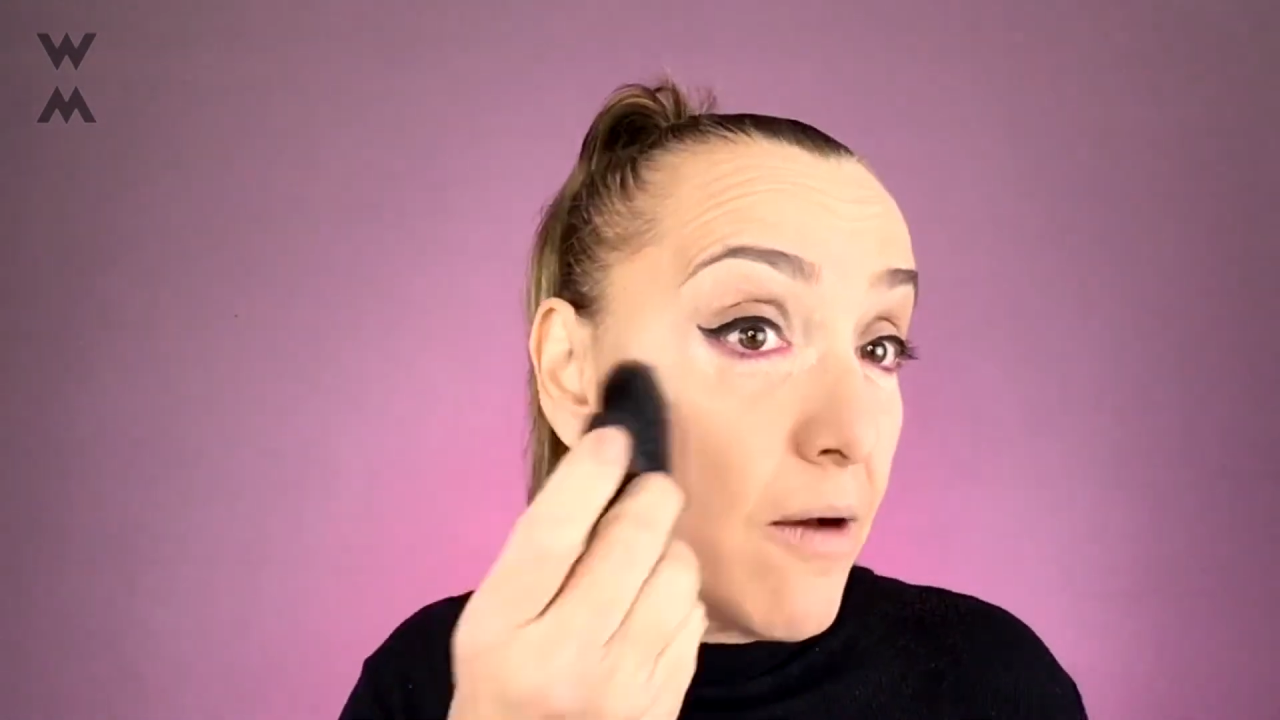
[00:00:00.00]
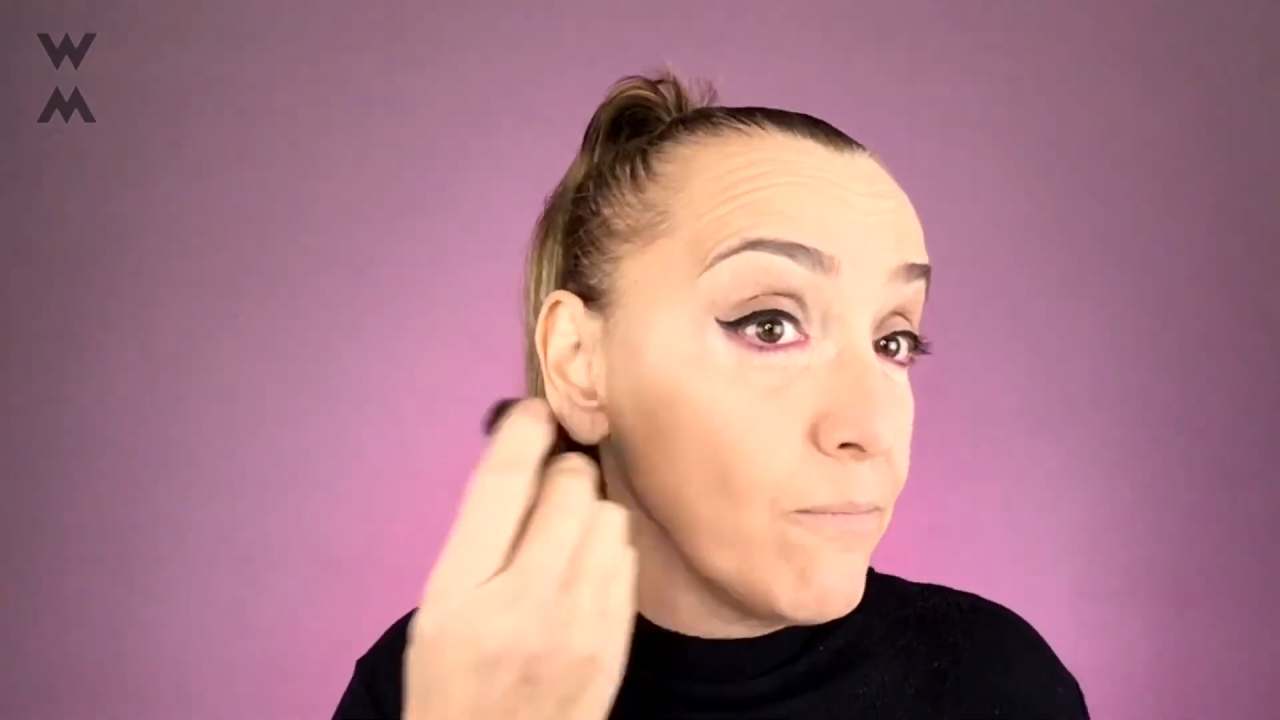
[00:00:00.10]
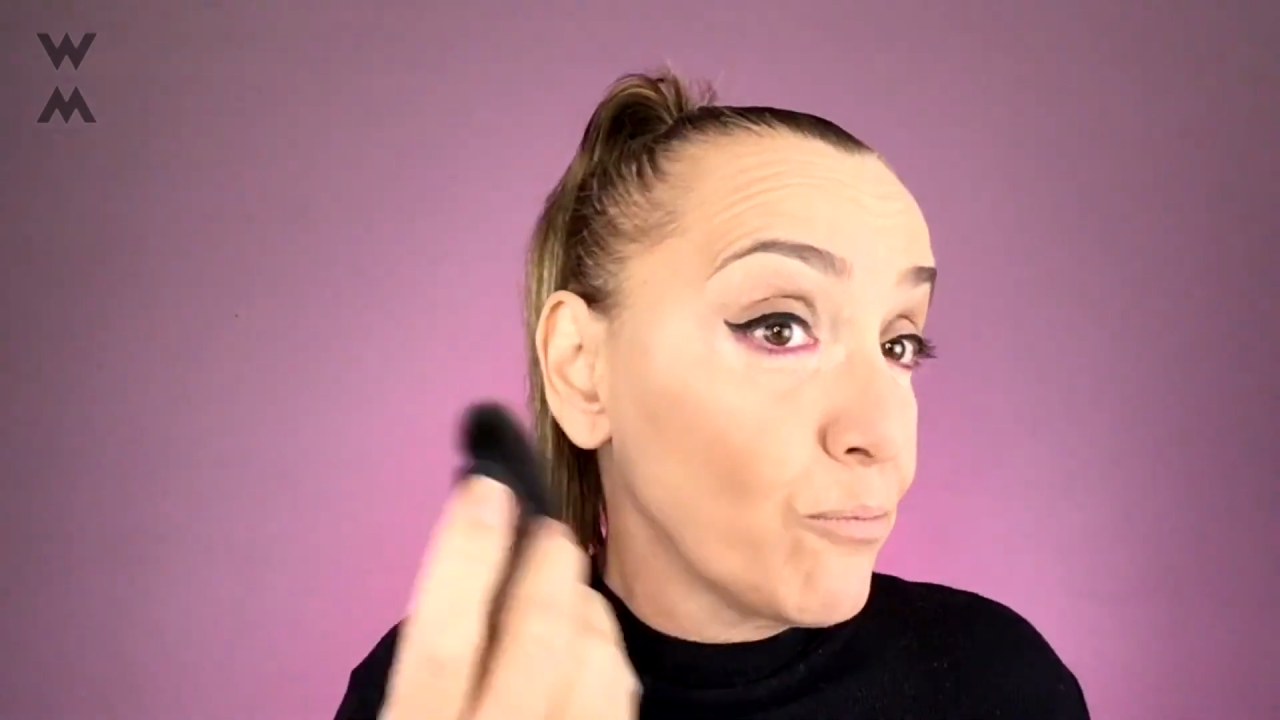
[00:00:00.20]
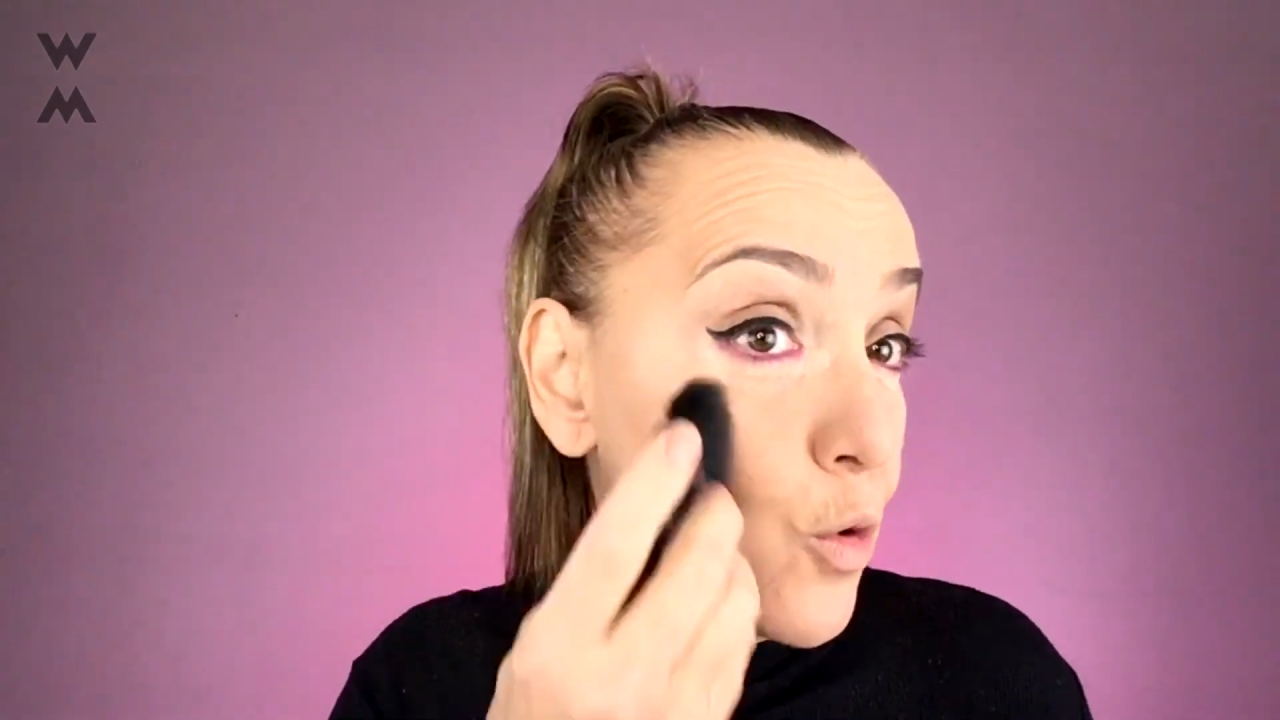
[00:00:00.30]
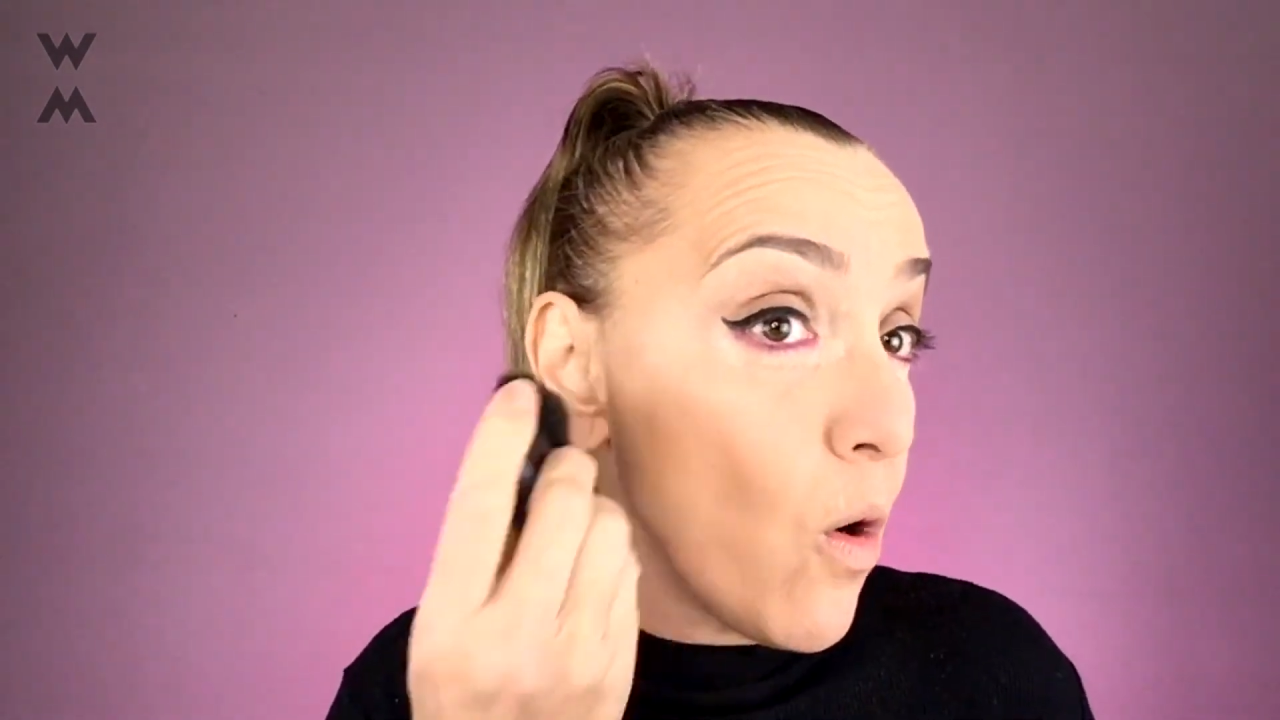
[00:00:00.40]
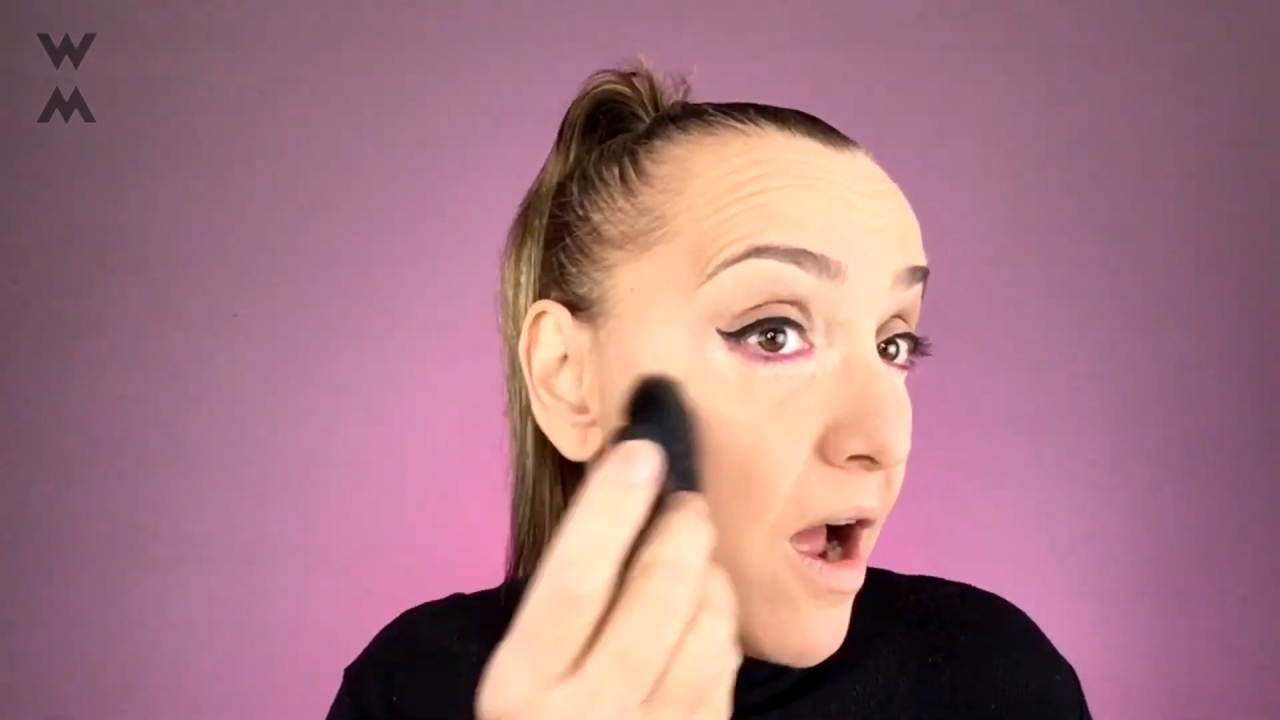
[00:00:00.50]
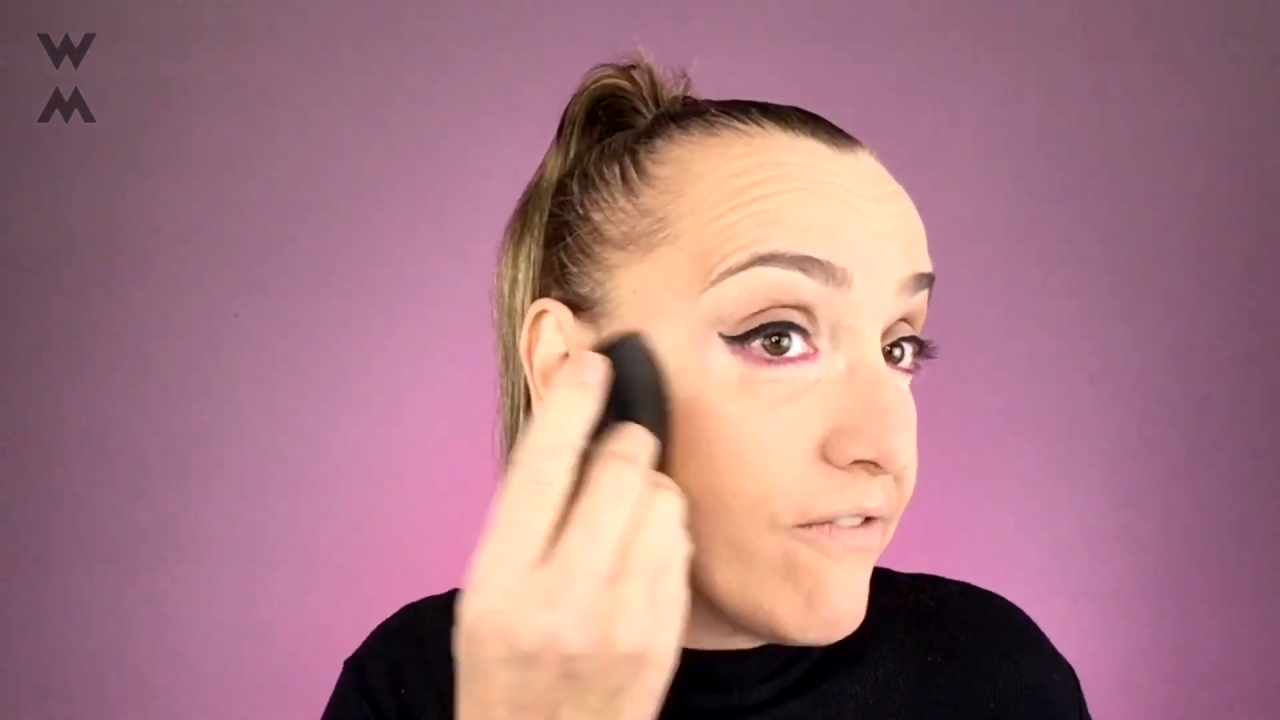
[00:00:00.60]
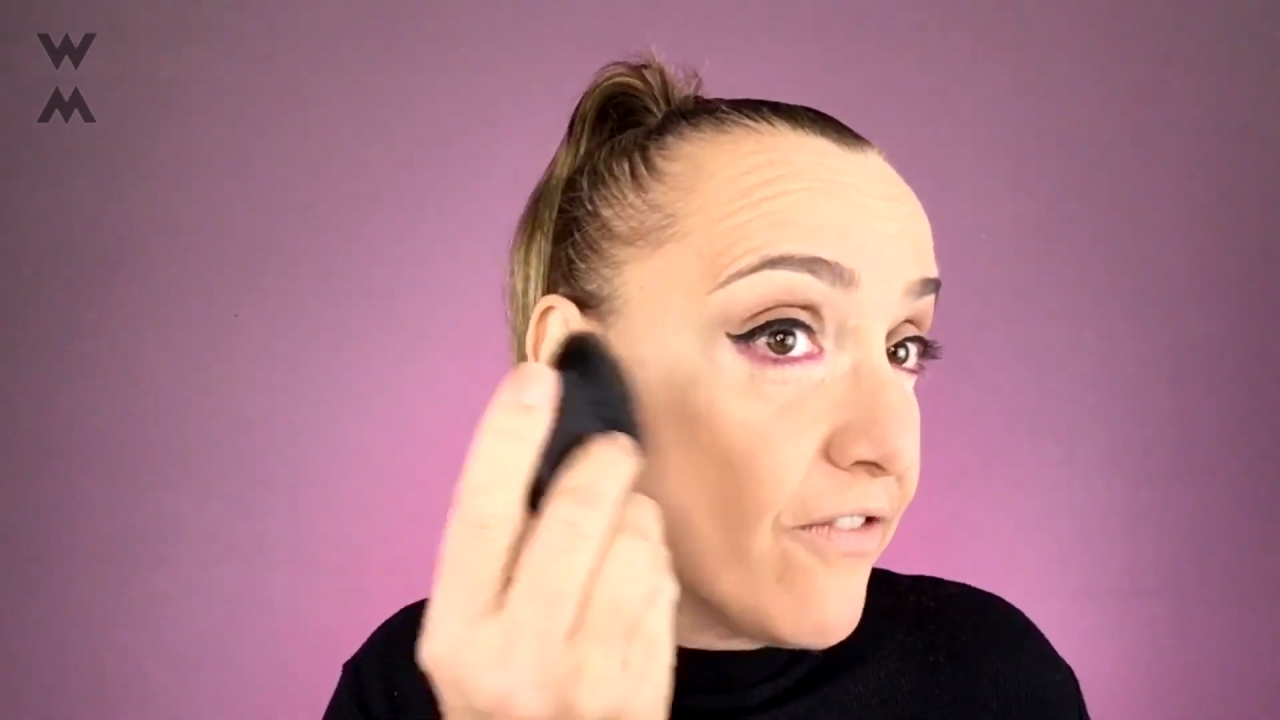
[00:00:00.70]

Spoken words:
I'm quite